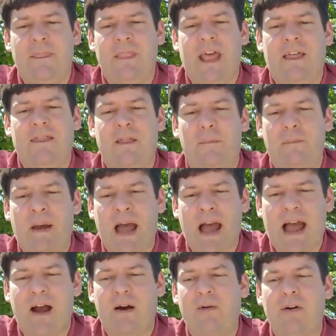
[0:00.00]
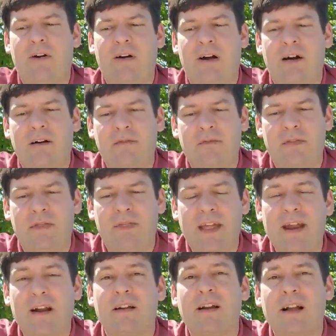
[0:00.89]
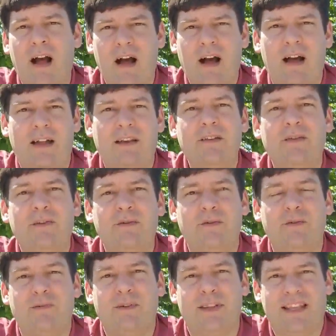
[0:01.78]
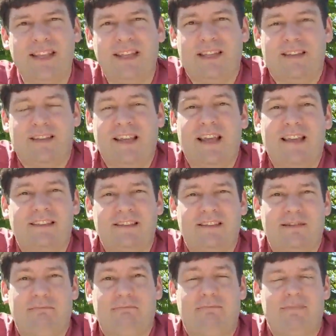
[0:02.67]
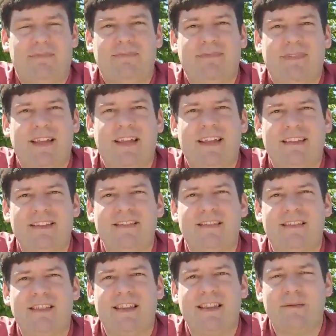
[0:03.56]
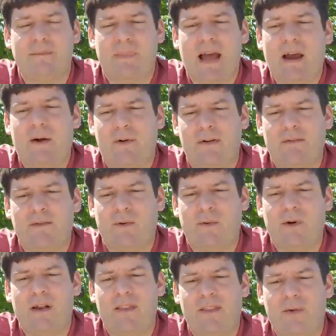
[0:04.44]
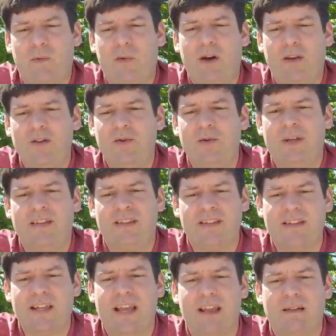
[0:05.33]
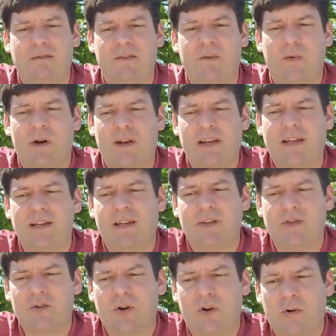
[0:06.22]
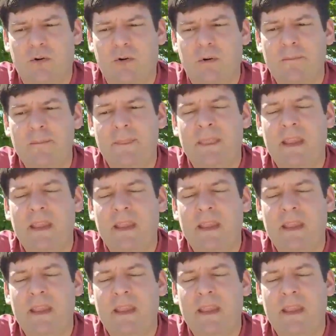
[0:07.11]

and the power of their God, who he says is the powerful one, the one who can save, the one in control,